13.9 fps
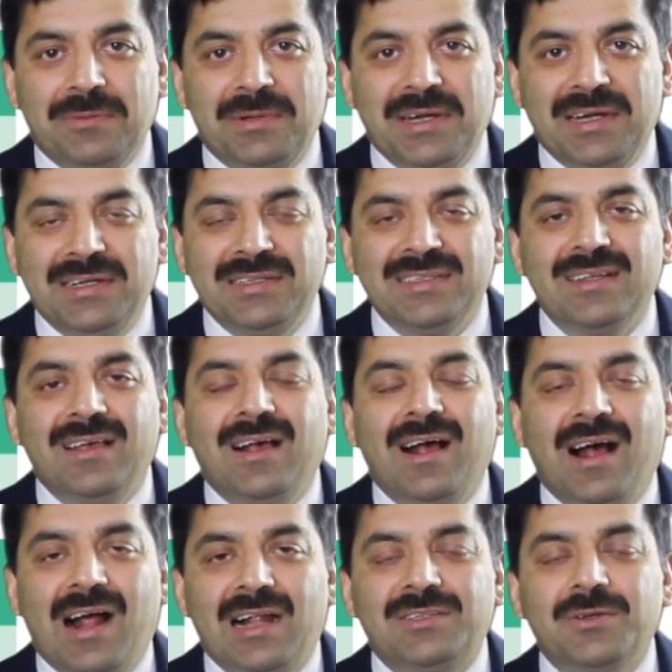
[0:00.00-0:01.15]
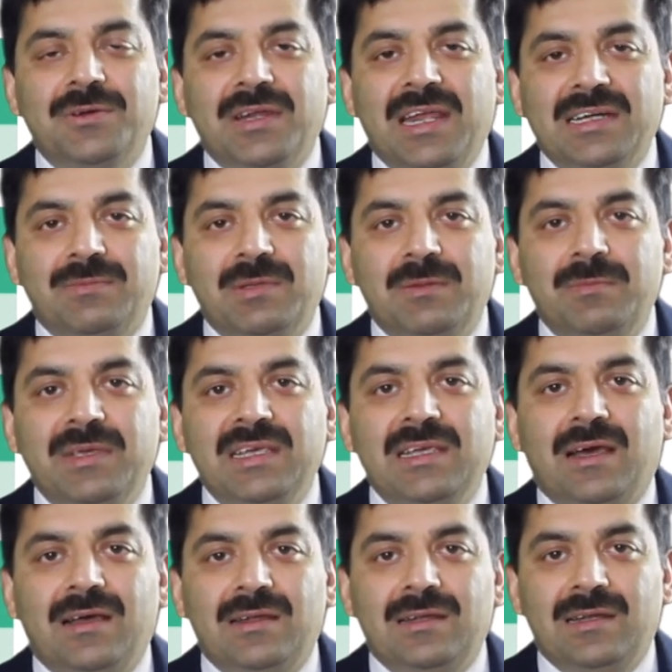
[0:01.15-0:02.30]
updates. Also connect with me
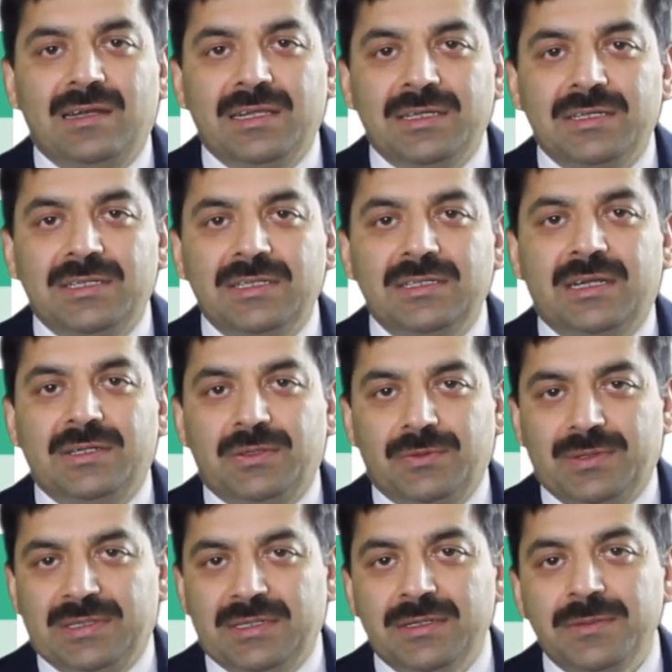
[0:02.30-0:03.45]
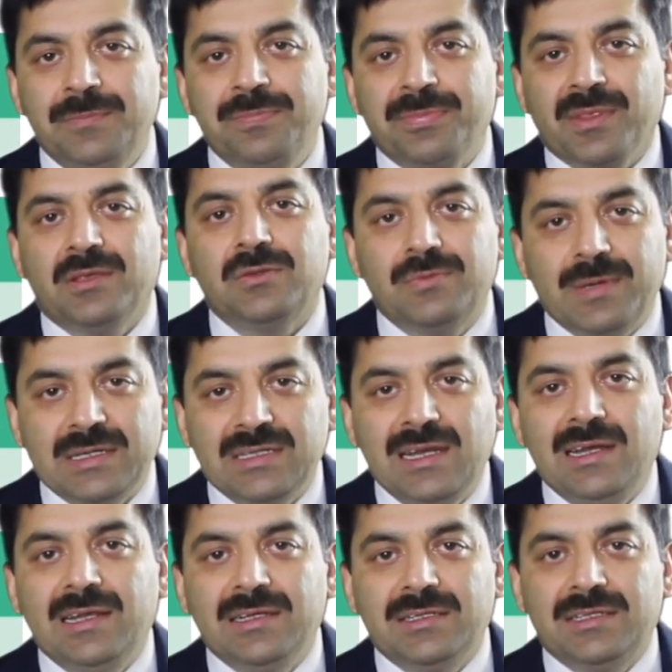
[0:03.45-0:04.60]
on LinkedIn and Twitter, especially
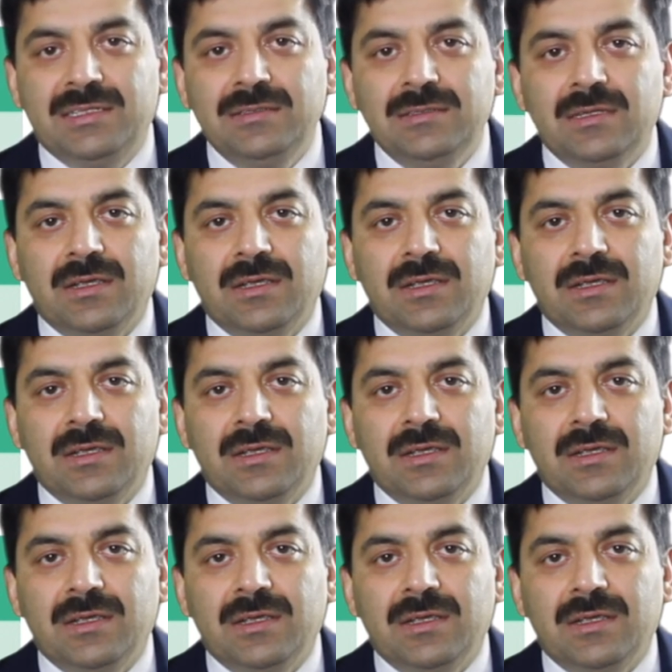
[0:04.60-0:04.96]
LinkedIn.